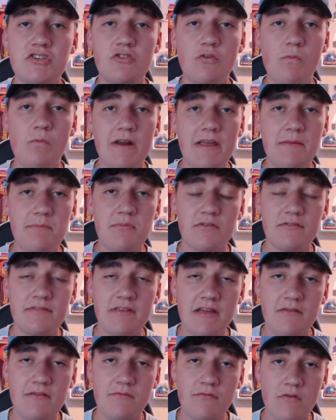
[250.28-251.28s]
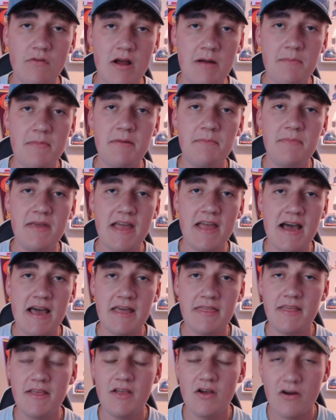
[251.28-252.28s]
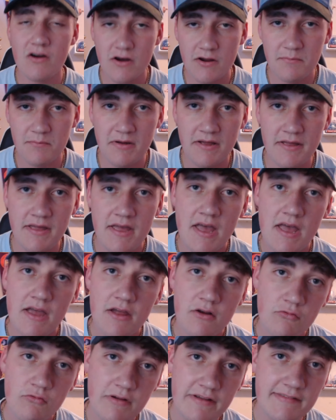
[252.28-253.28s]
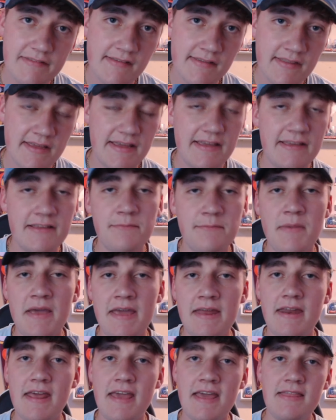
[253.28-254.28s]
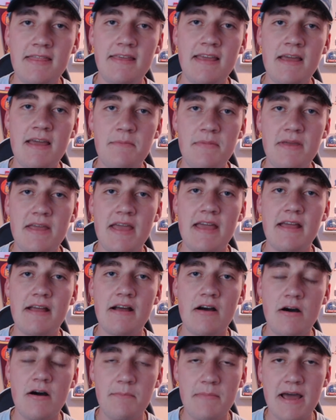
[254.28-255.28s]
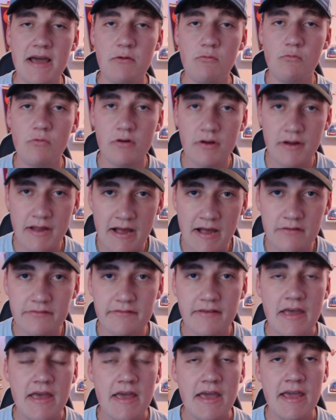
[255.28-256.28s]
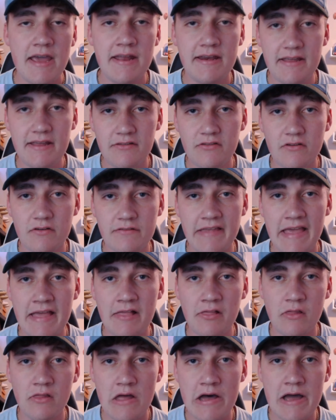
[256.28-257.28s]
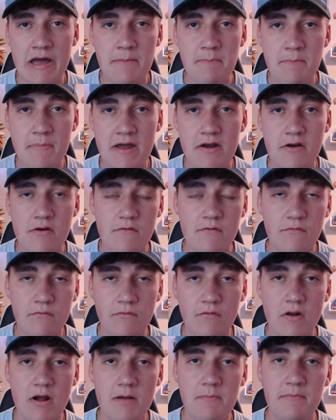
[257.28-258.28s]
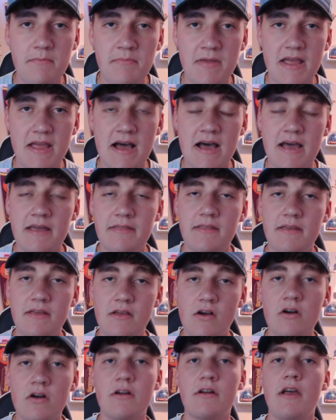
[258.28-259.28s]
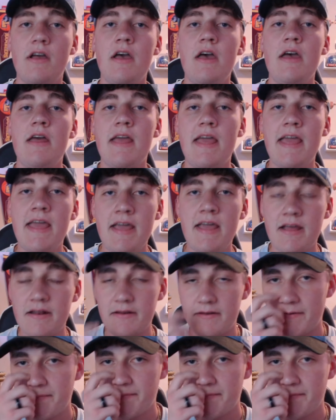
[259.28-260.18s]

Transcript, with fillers: 20% from behind the arc, but recently, he's been in the NBA Combine workouts, and he looks a lot better from behind the arc. And